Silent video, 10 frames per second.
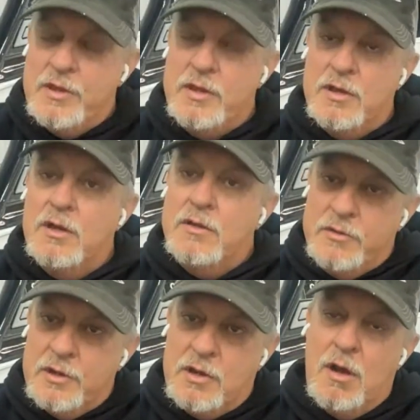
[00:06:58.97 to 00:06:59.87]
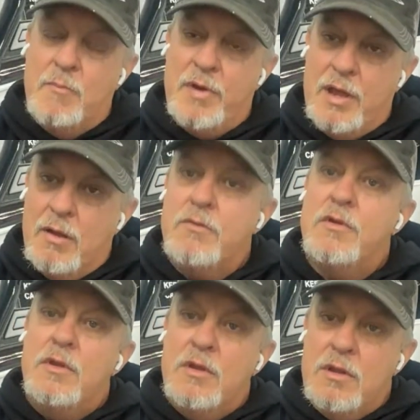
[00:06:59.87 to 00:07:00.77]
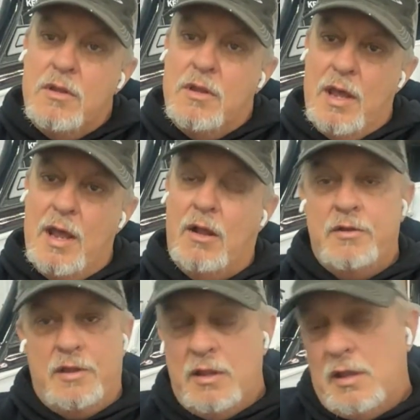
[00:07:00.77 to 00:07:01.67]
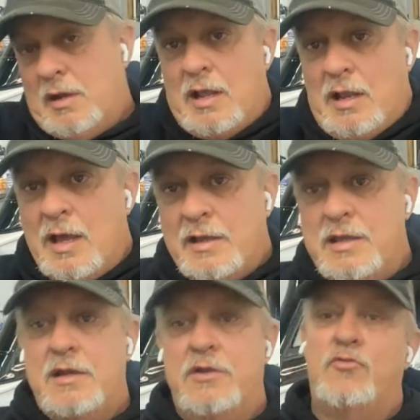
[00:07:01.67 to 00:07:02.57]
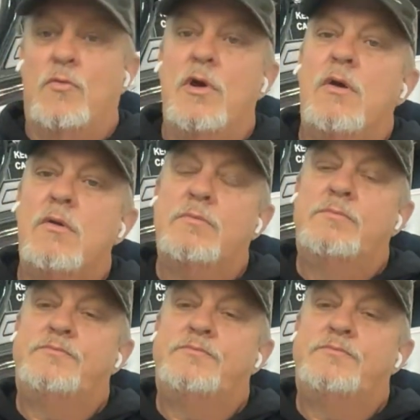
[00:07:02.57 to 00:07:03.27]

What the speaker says: the compound out, and I like it as well.